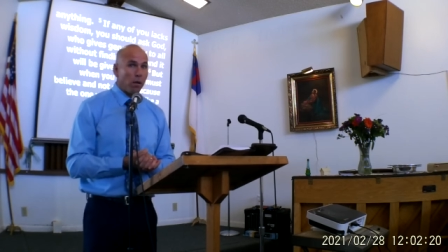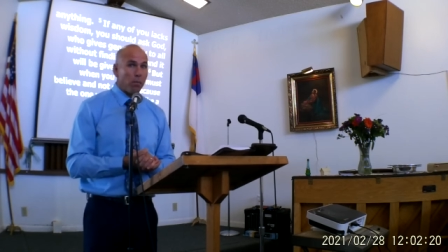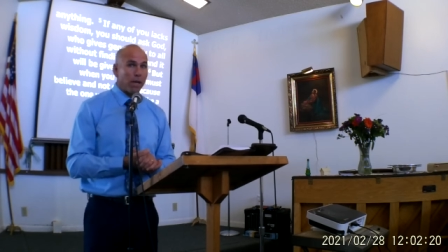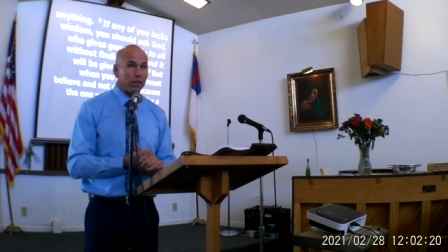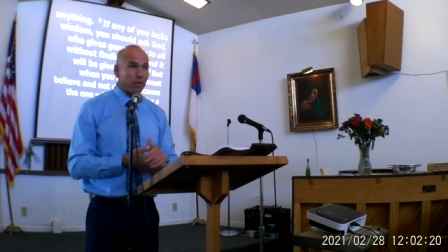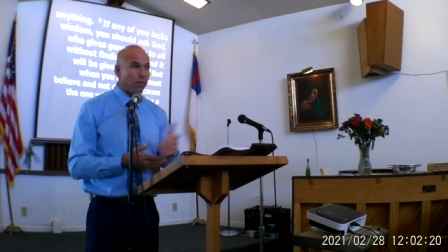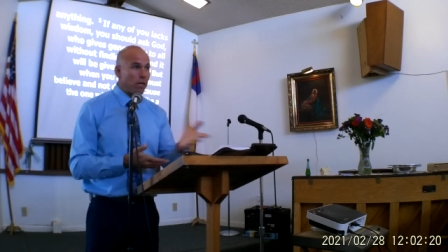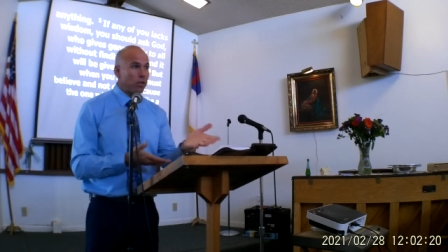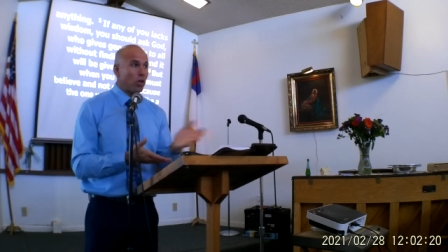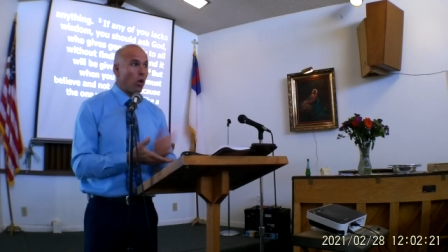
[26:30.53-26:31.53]
Because if
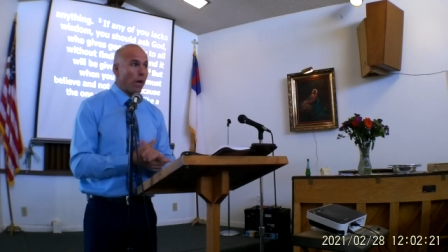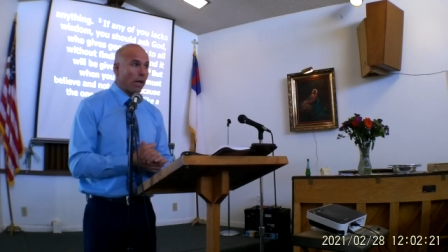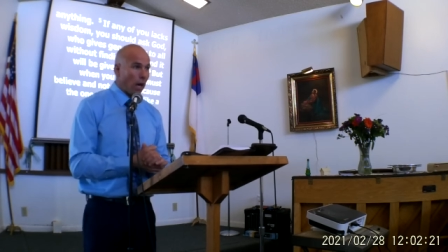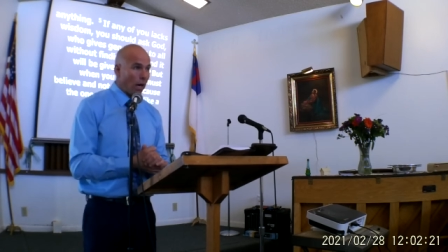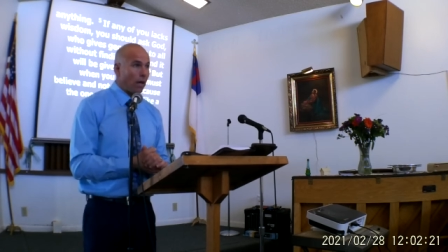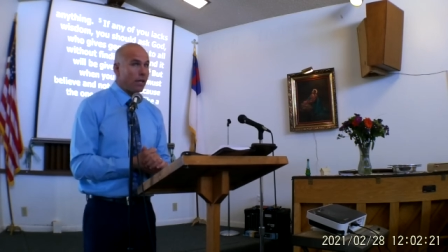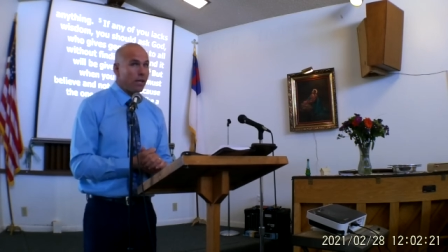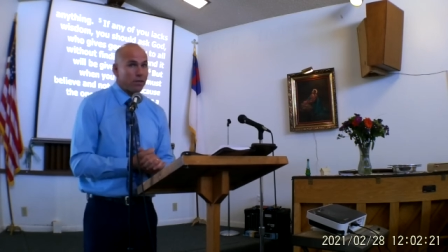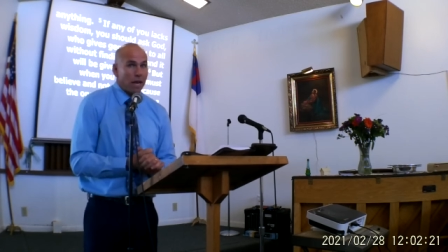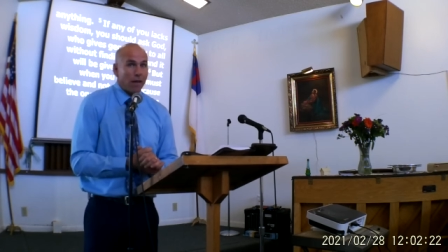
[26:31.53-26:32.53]
he's showing he
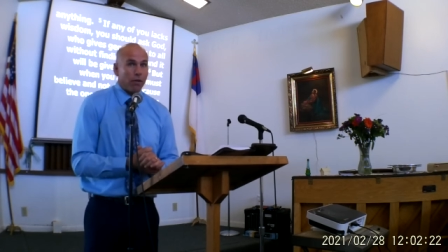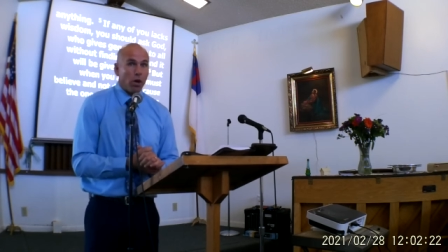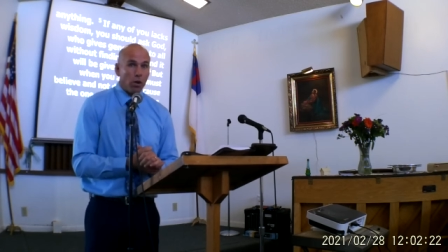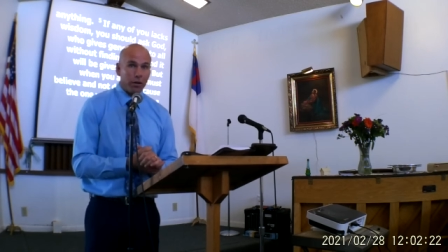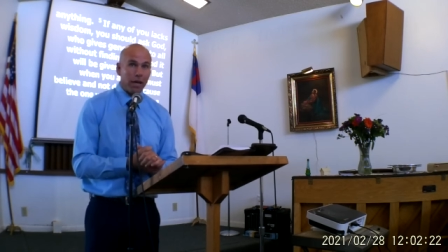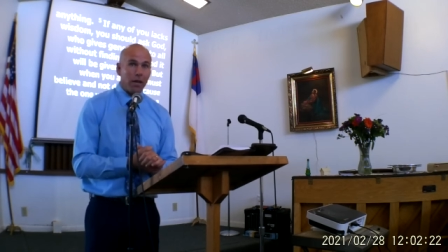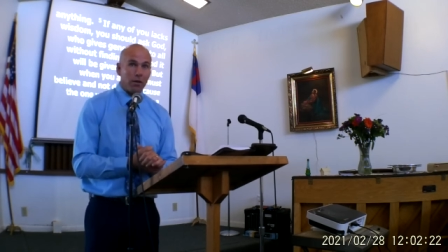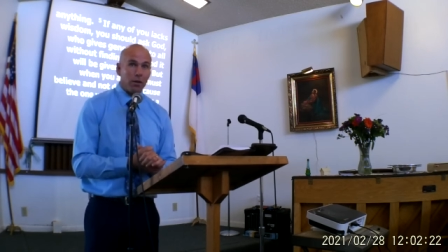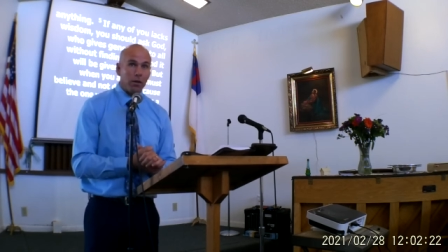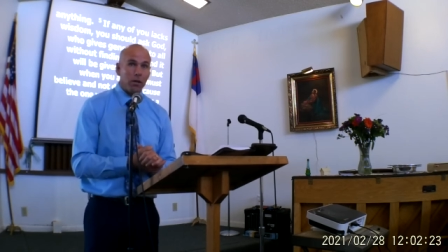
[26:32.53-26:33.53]
doesn't have it all together,